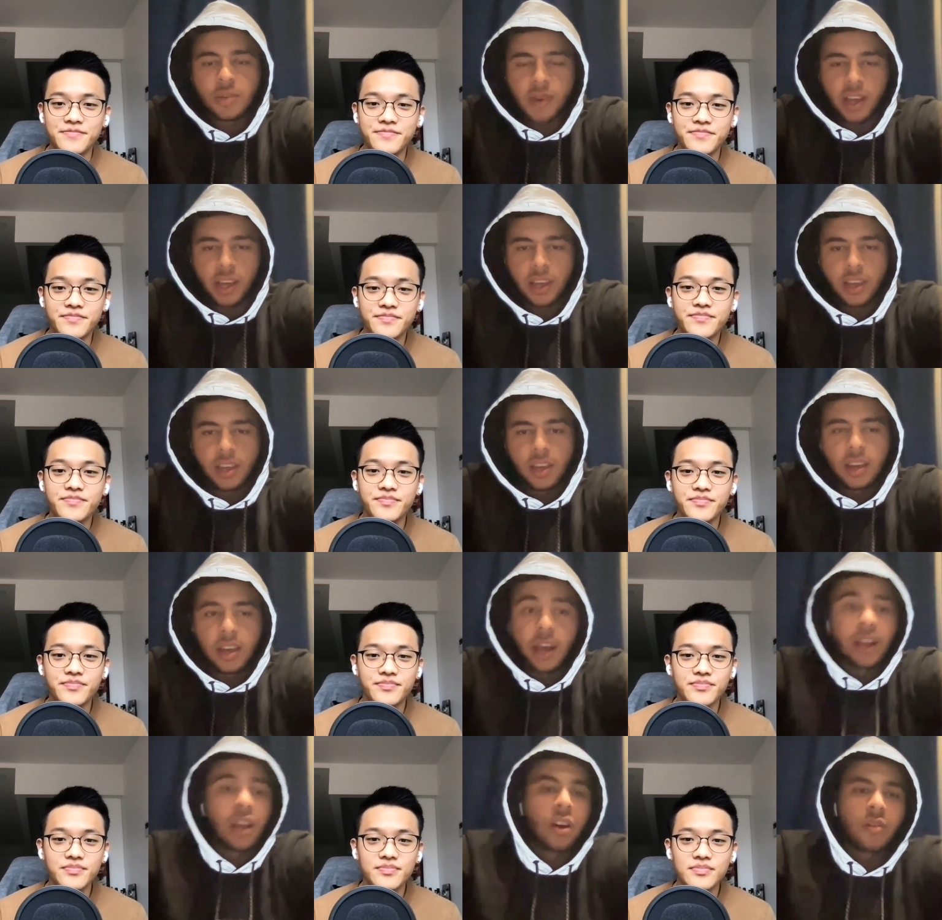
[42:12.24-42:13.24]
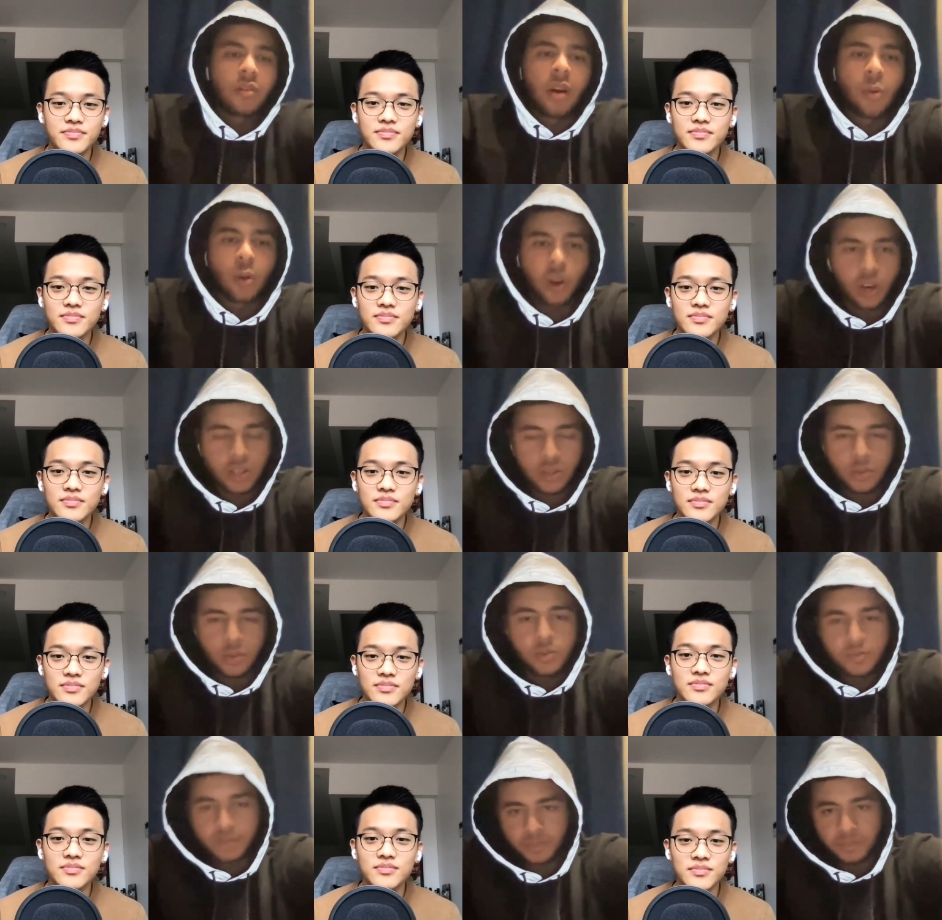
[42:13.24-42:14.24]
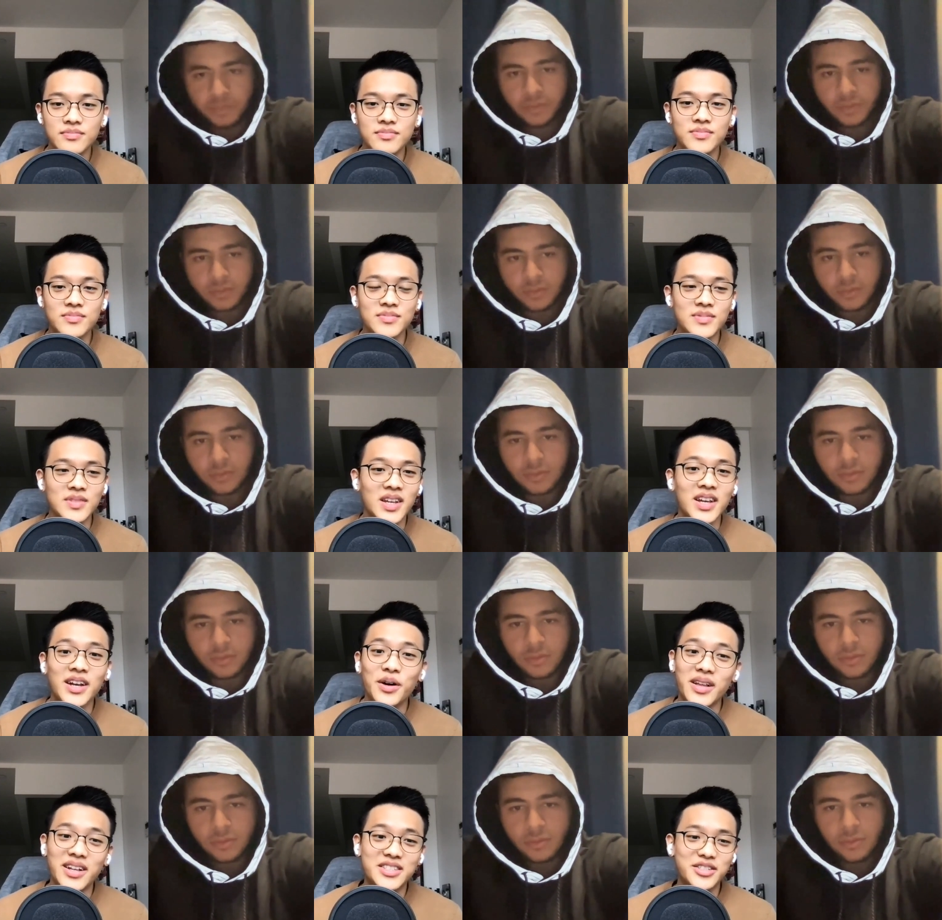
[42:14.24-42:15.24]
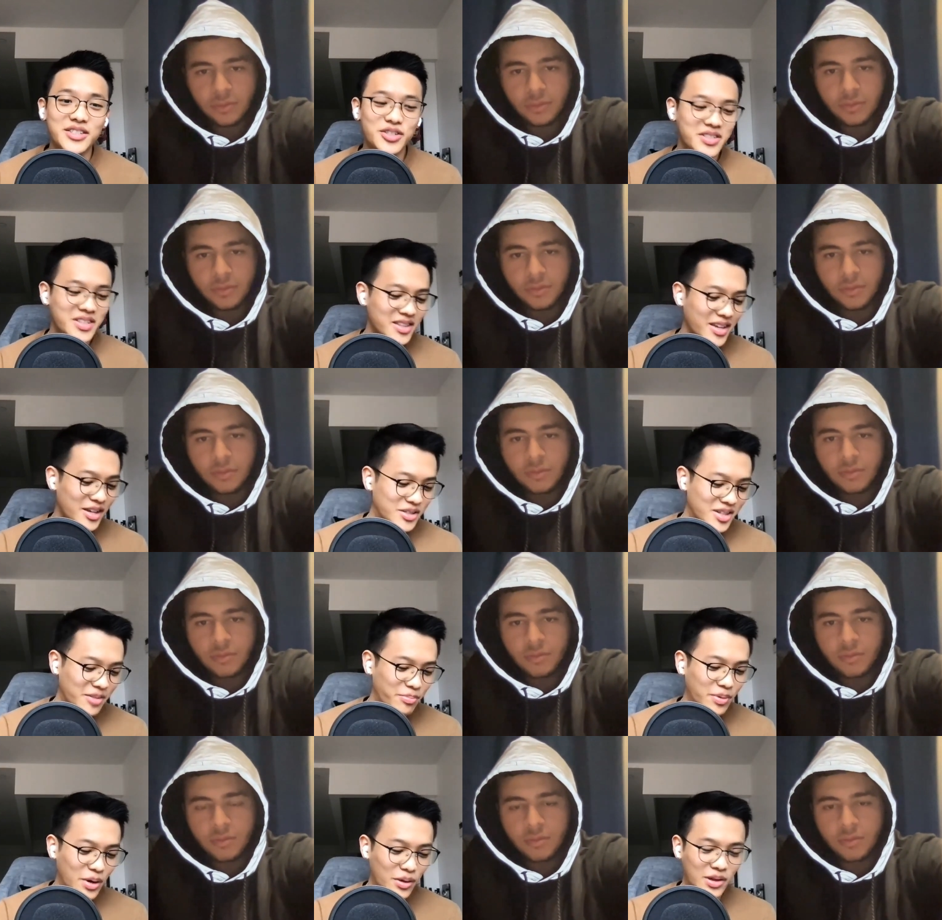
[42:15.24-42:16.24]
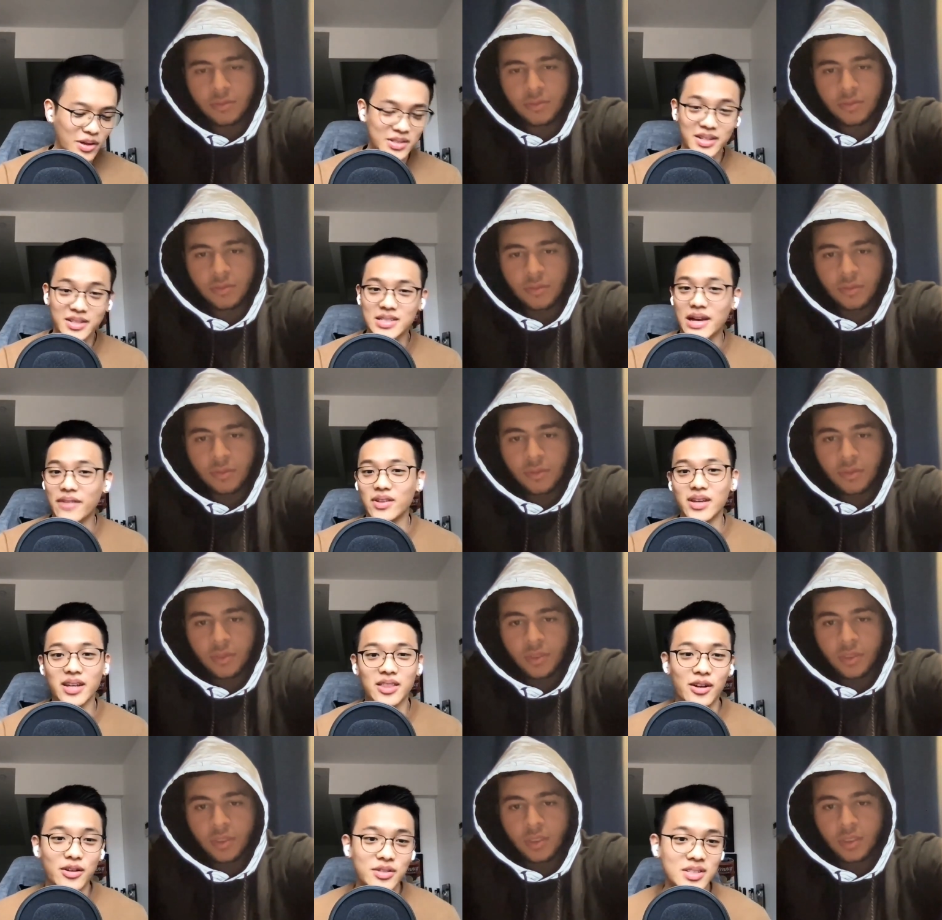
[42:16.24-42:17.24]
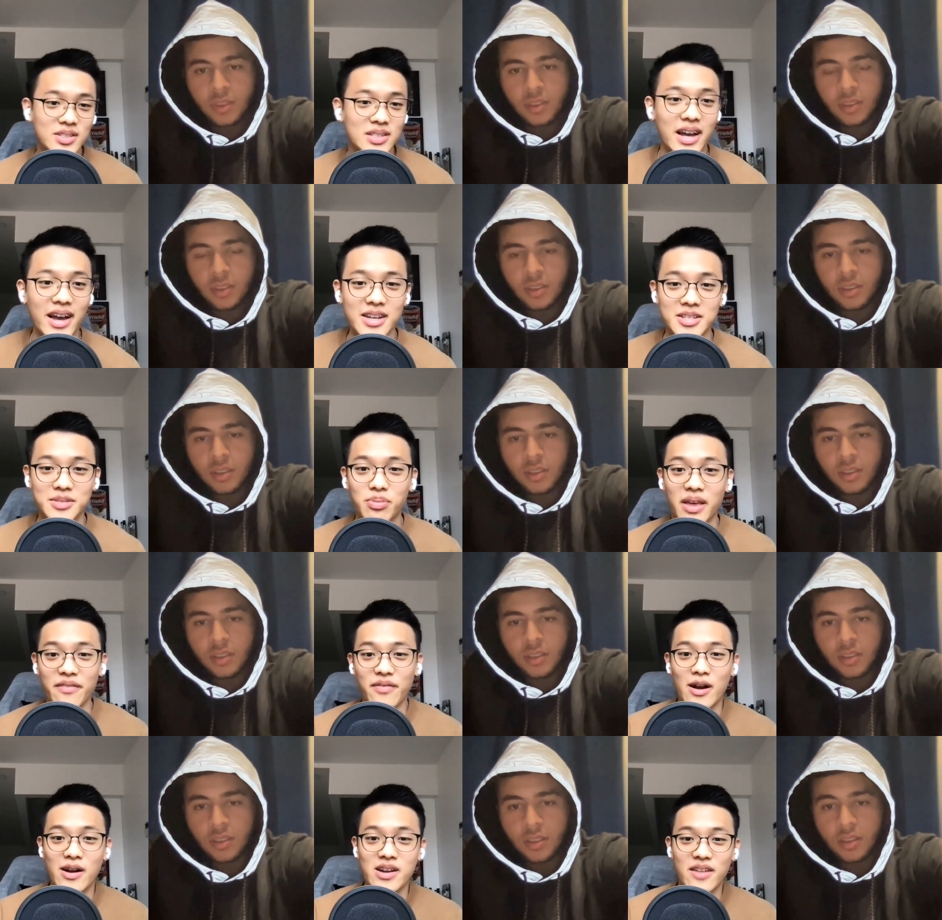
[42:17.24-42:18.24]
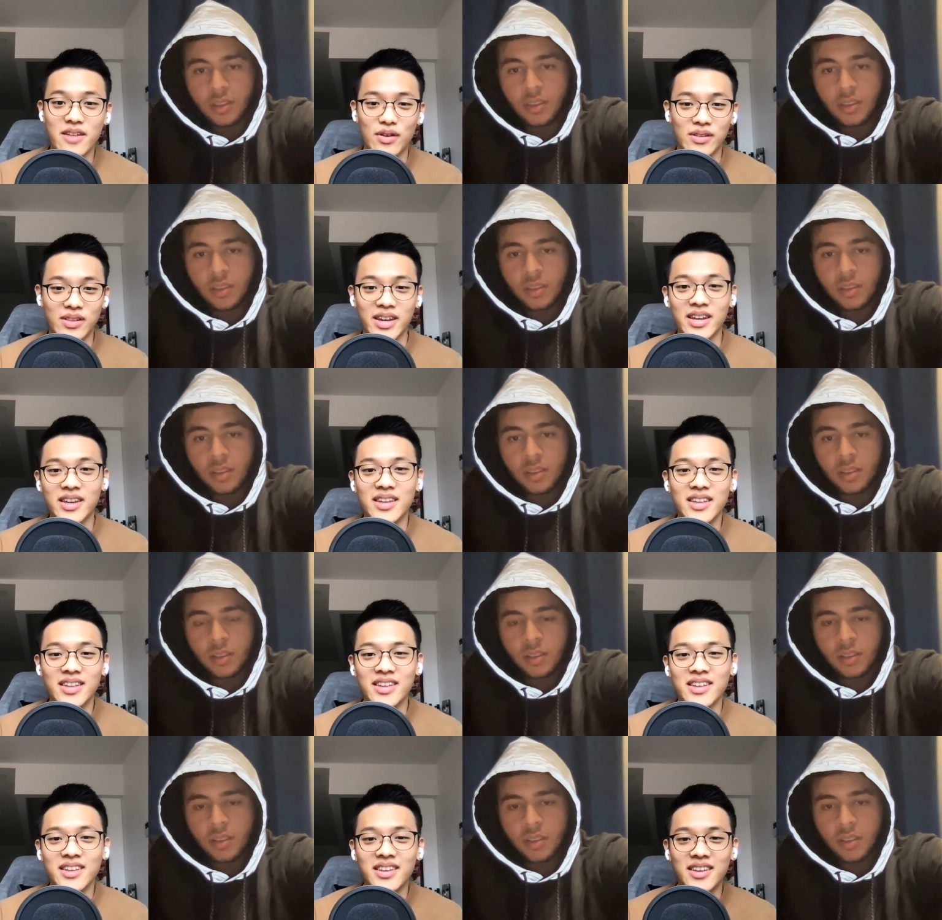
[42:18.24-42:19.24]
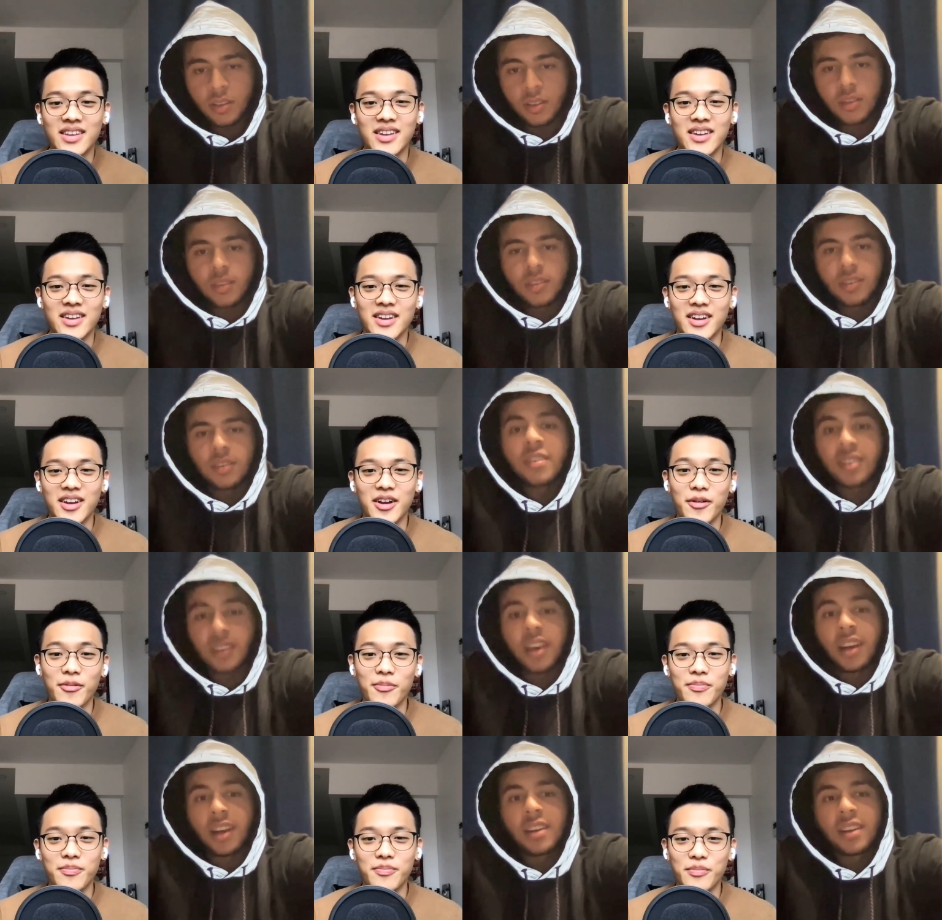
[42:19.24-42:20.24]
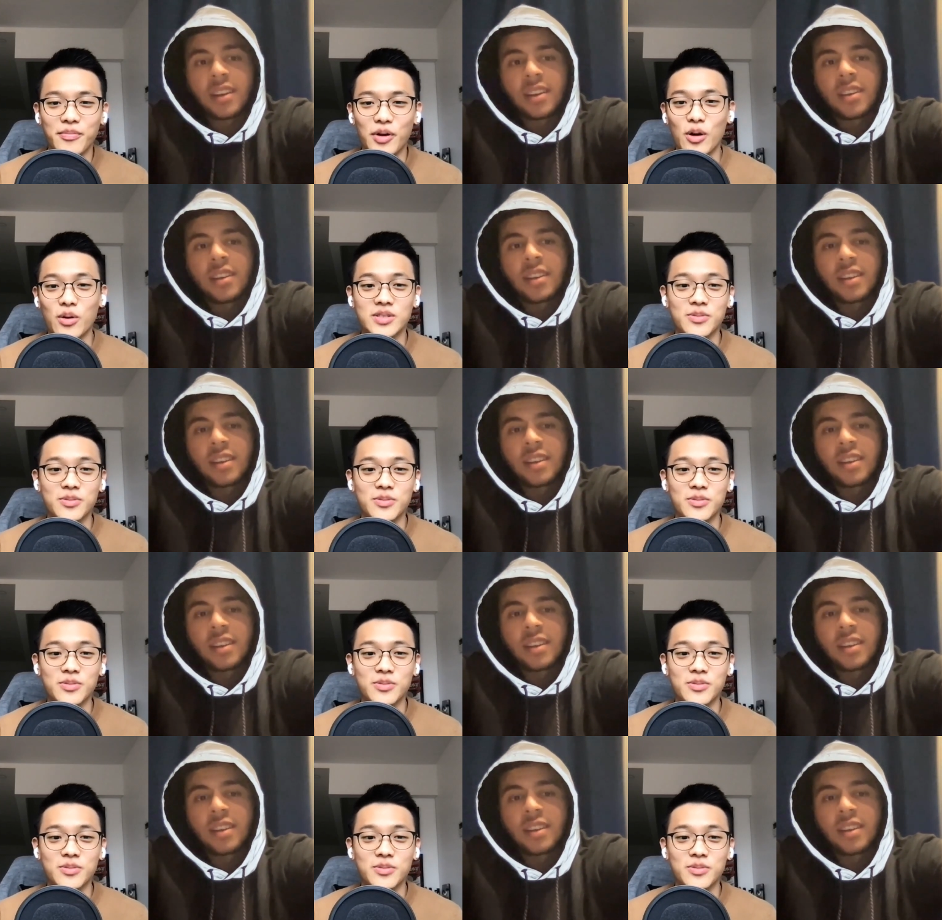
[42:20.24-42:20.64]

Speaker 1: Shorbagy. And I love Abu too.
Speaker 2: Well, that's interesting that you said both those things because I feel like those guys play very differently. Um, Marwan's